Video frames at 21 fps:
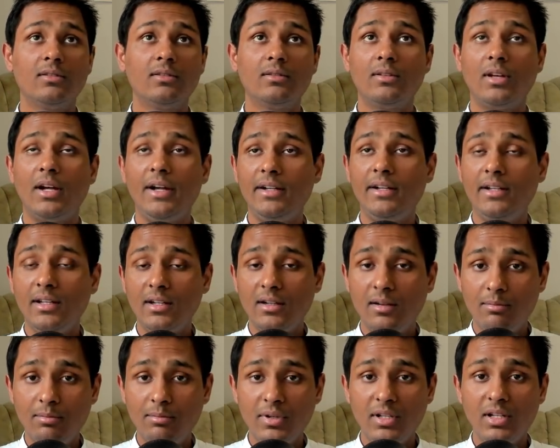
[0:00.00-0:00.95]
IT
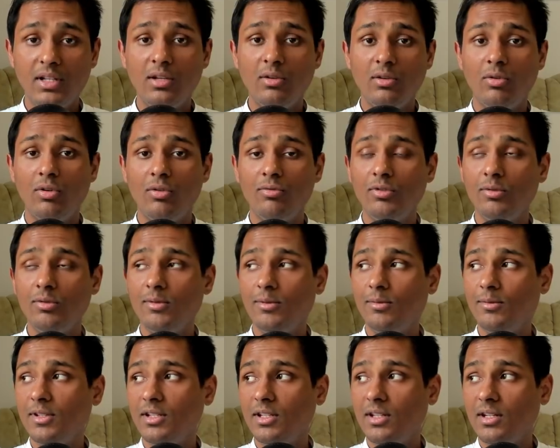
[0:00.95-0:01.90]
company, or we may
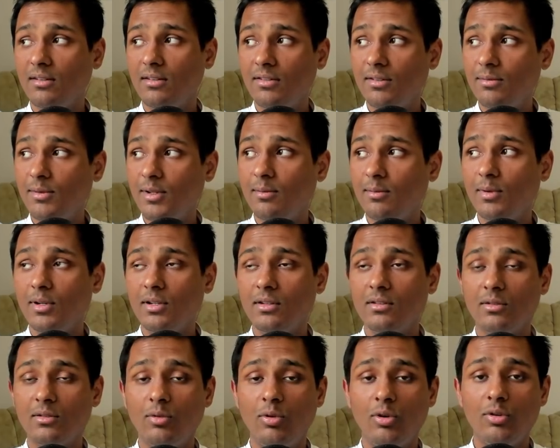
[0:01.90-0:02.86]
be in the government,
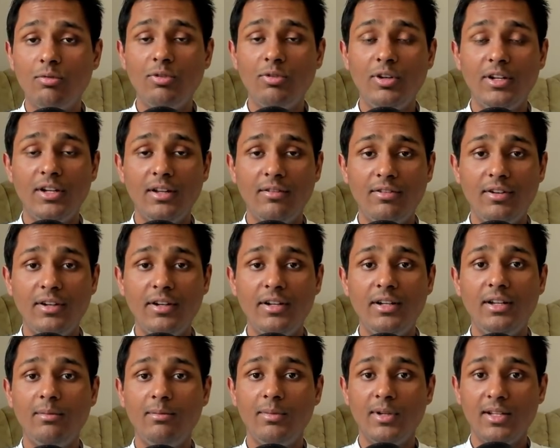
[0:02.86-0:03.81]
but God will
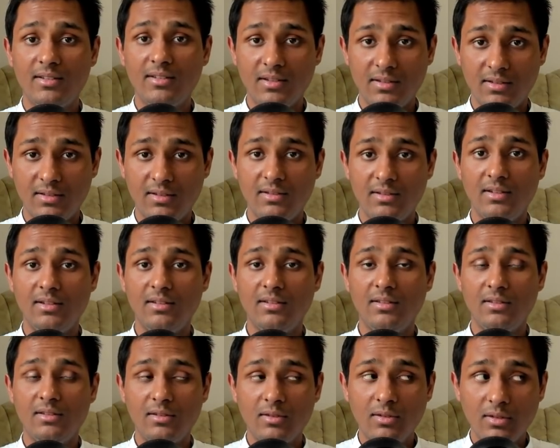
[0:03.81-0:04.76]
definitely bless us.
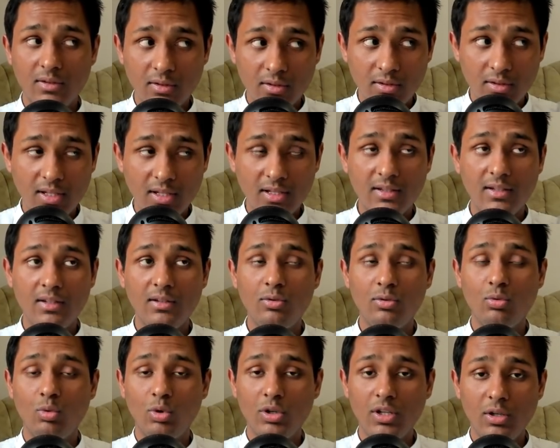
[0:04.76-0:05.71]
There's nothing to
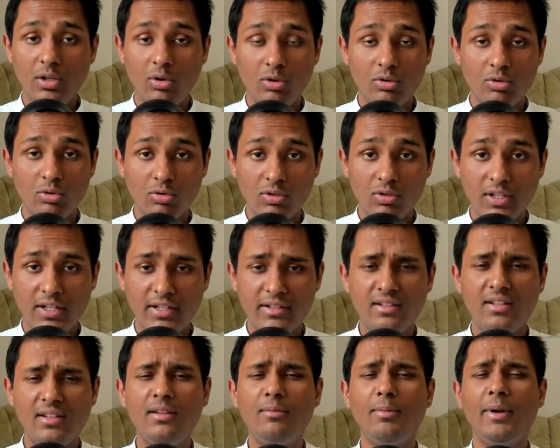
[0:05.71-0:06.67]
worry on those lines.
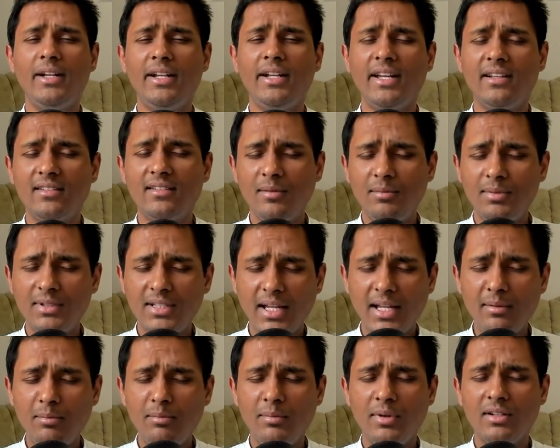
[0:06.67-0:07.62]
It may take some
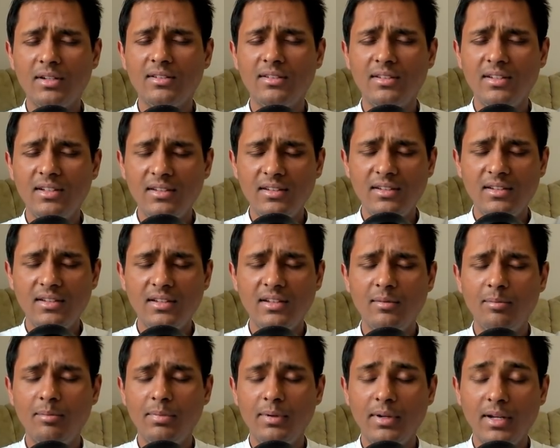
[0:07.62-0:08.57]
time, but sincere
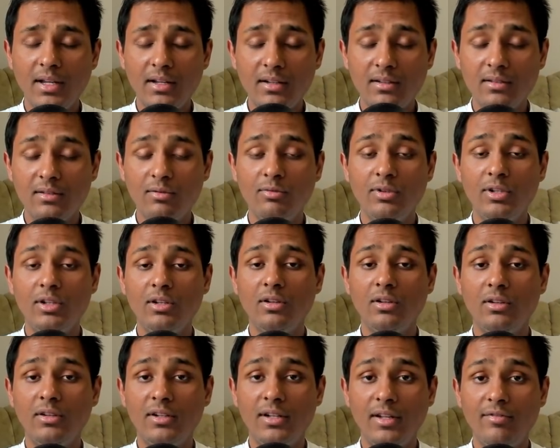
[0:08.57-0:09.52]
prayers will
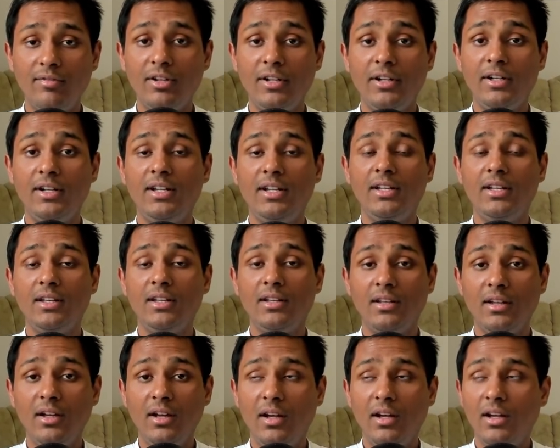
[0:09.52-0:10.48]
definitely
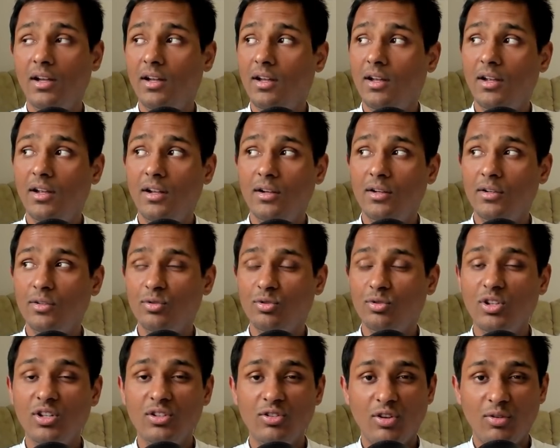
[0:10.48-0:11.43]
do
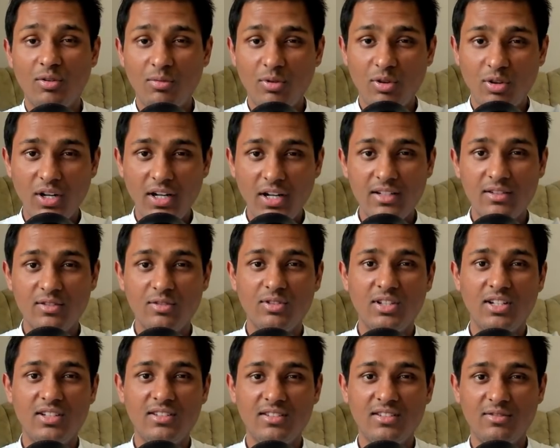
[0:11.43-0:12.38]
the job. Alright, so
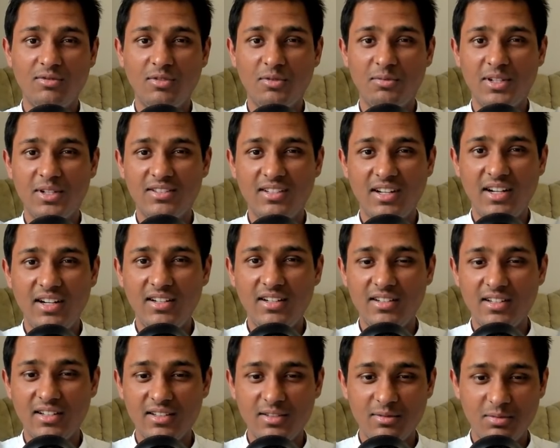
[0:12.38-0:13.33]
that is it from my side.
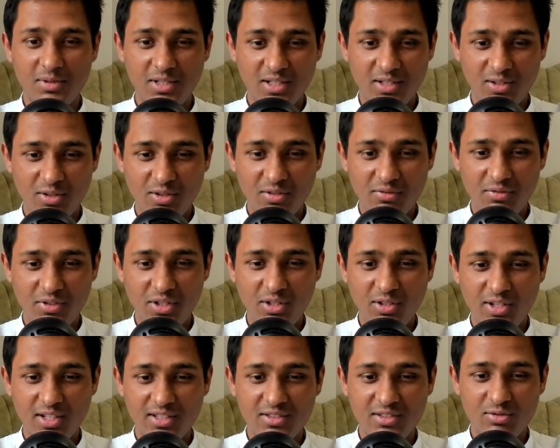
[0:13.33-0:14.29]
It has been a long video
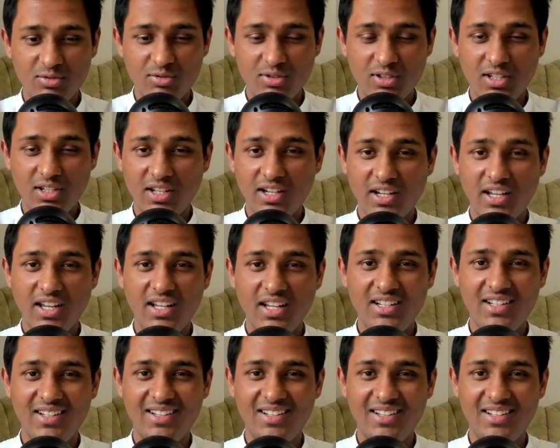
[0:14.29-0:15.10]
as usual again.